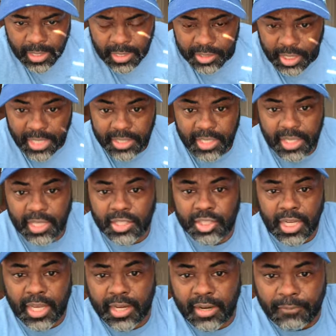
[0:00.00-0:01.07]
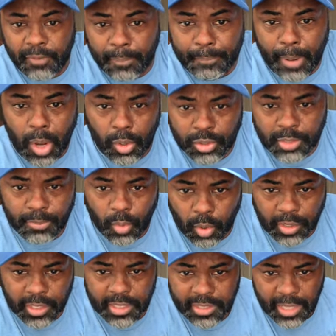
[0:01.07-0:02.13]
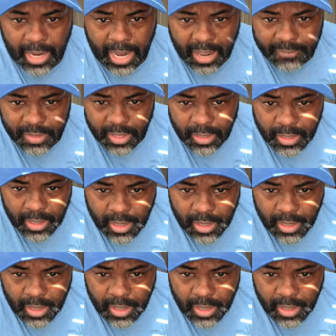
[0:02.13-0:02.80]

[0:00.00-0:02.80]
JT is checking in from Baltimore. Good to have you.